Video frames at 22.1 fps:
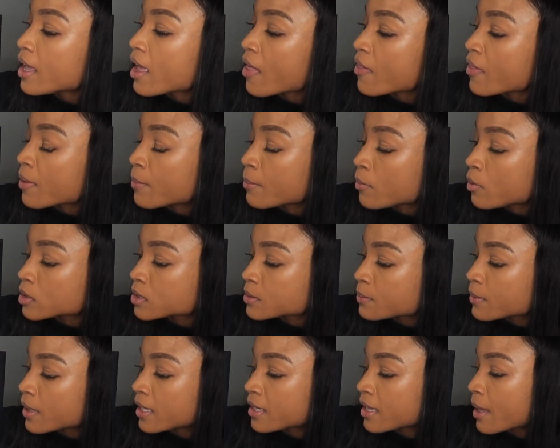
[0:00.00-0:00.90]
and then
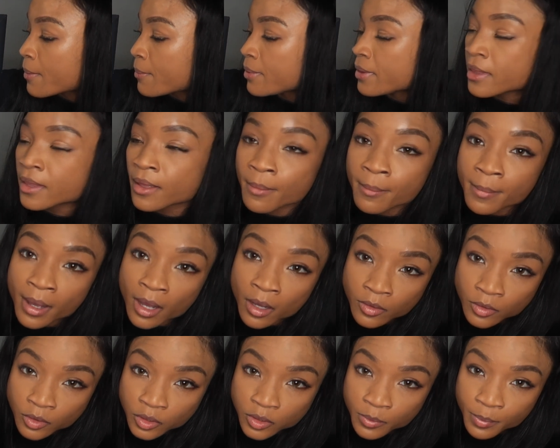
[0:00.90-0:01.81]
multiply that by the
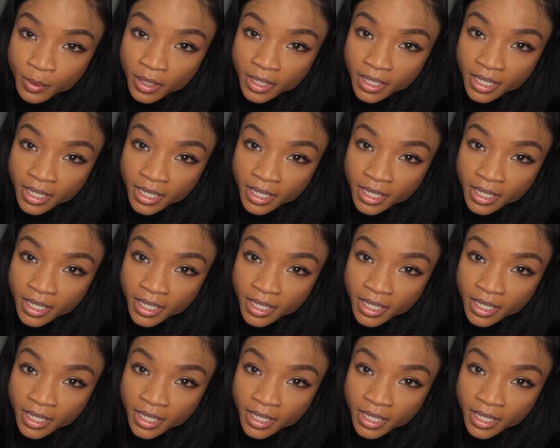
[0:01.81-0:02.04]
amount used per